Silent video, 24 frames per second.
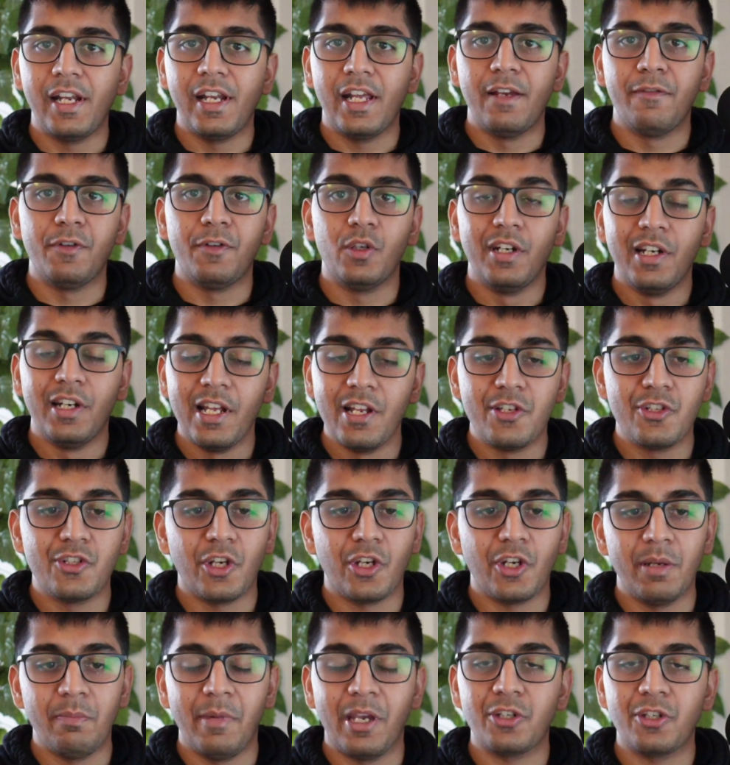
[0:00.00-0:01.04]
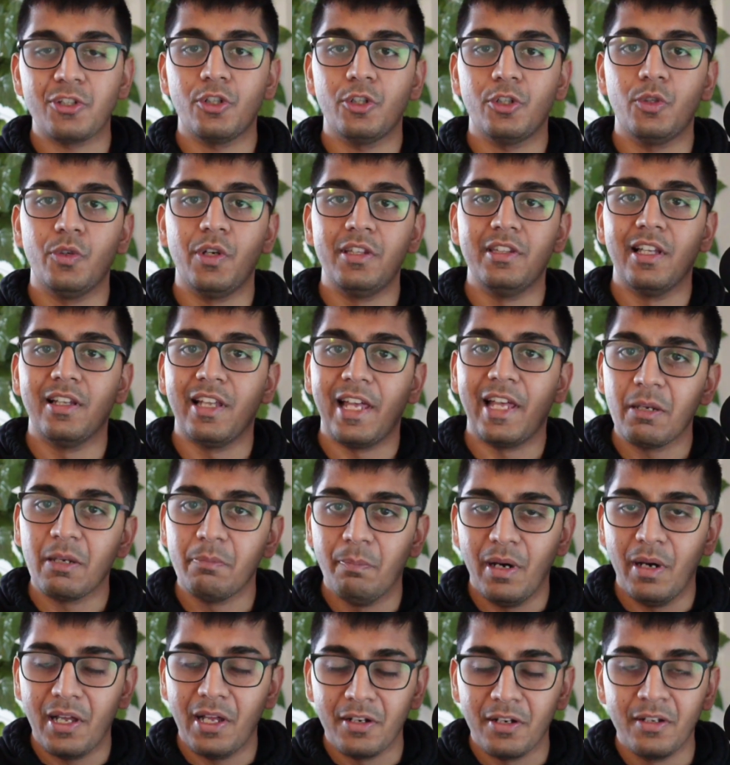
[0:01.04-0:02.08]
If you did enjoy, make sure to hit the like
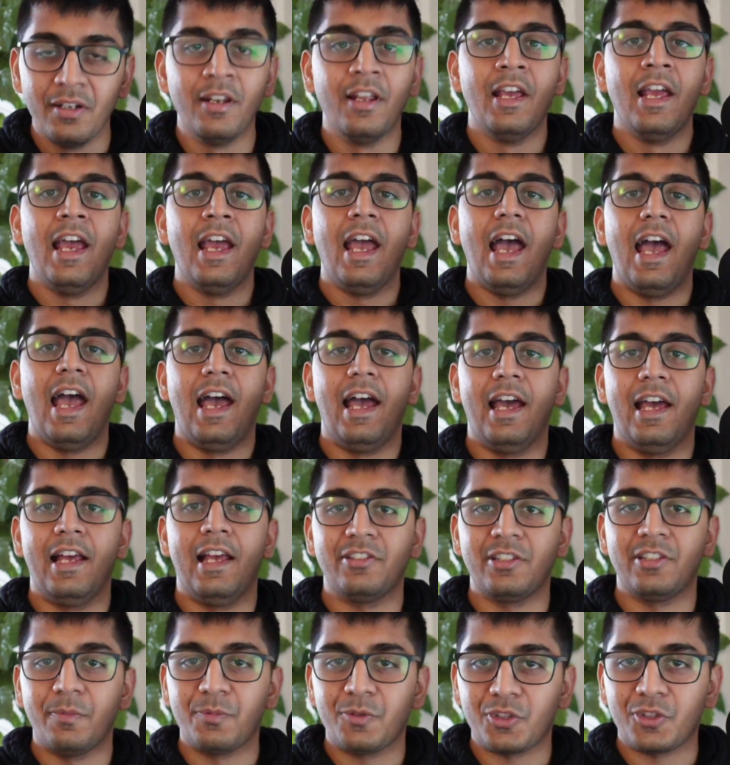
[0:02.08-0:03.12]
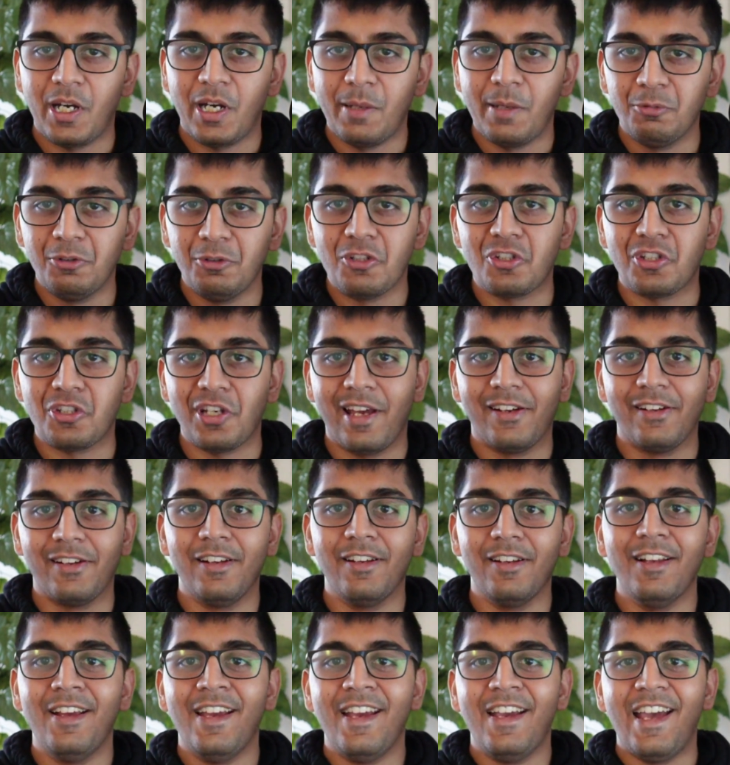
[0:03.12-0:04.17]
button and subscribe to the channel.